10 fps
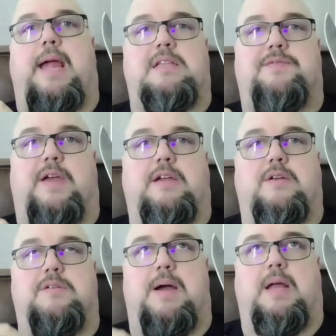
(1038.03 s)
adds value
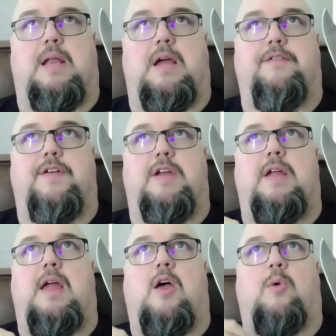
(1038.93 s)
to my life.
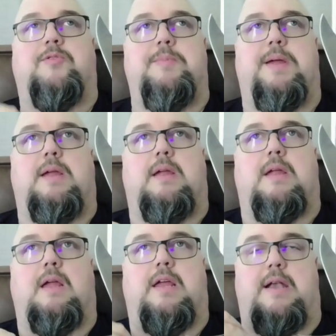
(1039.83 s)
It helps me
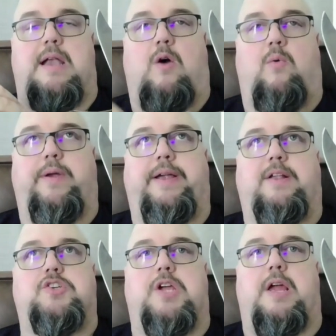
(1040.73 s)
get an
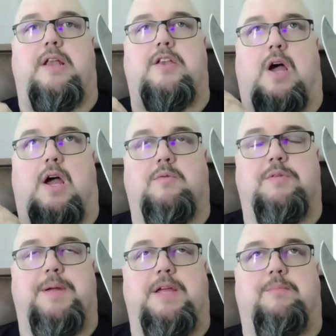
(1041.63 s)
outreach and talk
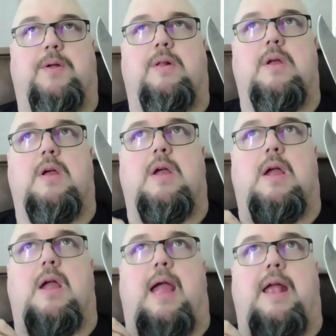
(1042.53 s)
with people
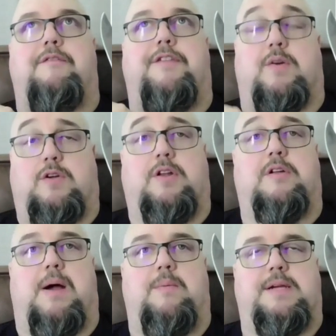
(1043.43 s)
and feel good
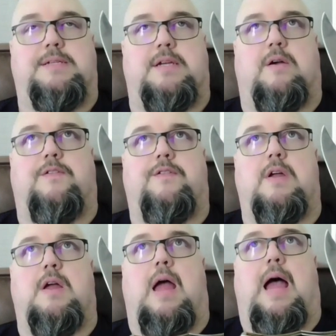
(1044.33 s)
about myself.
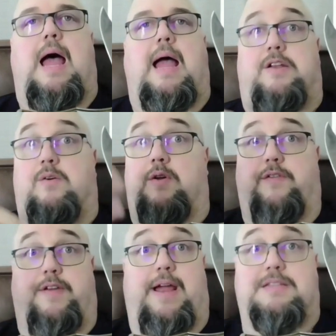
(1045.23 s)
I don't know
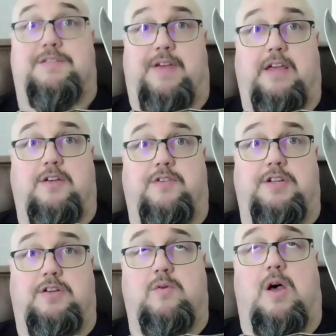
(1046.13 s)
if it adds a value to
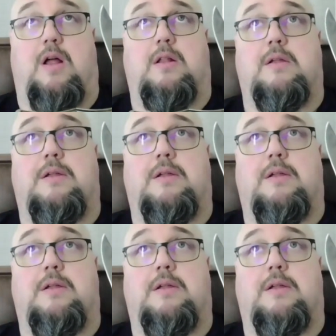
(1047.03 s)
you all.